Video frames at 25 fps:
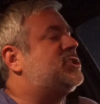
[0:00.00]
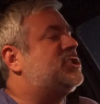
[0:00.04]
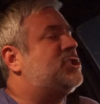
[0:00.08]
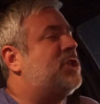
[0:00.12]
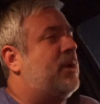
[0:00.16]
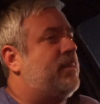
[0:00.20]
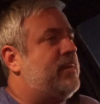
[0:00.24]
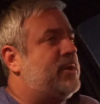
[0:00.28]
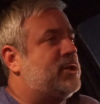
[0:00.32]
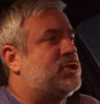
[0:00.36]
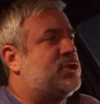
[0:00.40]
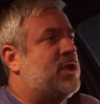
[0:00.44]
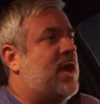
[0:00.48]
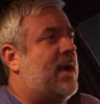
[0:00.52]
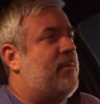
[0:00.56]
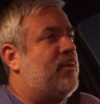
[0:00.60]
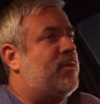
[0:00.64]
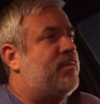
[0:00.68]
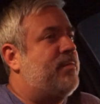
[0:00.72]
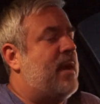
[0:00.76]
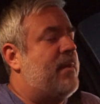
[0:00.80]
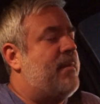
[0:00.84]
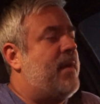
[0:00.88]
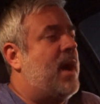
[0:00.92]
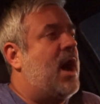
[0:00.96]
so much time
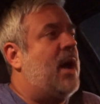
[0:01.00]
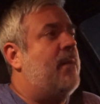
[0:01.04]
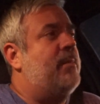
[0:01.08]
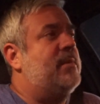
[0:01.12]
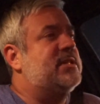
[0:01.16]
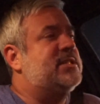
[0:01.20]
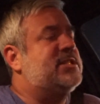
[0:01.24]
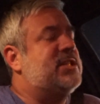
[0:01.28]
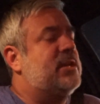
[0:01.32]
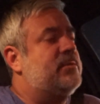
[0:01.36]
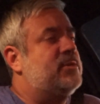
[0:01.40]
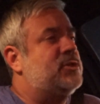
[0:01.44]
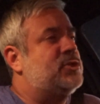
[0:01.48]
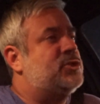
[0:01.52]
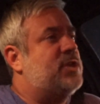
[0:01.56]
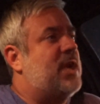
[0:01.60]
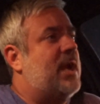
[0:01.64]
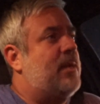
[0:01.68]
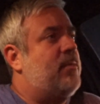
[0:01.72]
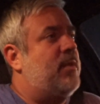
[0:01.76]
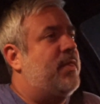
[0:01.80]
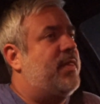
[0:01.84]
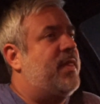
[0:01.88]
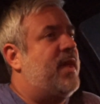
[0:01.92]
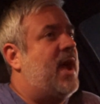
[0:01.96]
with my mom and so much
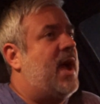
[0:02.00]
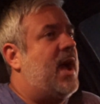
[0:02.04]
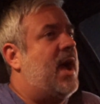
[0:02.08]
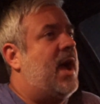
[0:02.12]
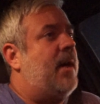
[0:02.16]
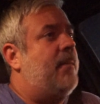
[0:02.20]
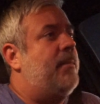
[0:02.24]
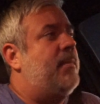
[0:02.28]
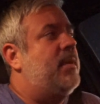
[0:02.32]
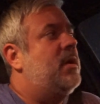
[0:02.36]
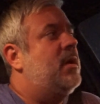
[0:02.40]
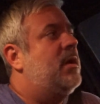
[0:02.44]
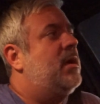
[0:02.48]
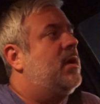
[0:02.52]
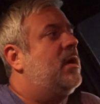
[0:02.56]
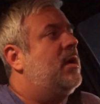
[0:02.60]
time with them